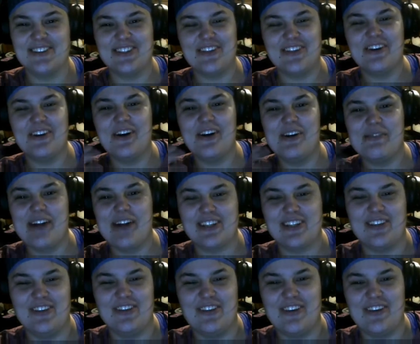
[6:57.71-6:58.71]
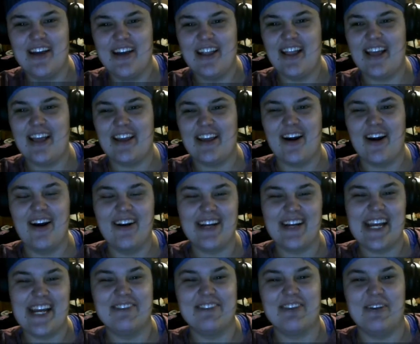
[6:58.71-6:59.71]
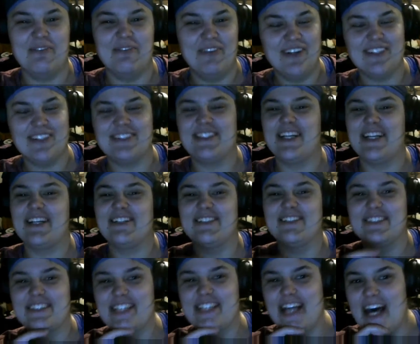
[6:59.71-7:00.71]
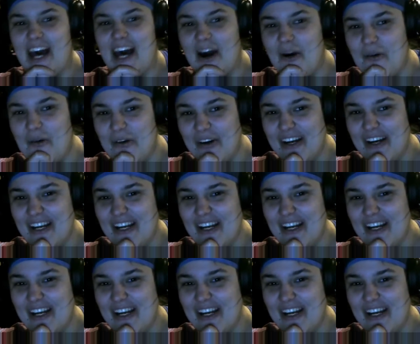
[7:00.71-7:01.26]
So we're going back to like car games on motorcycles now.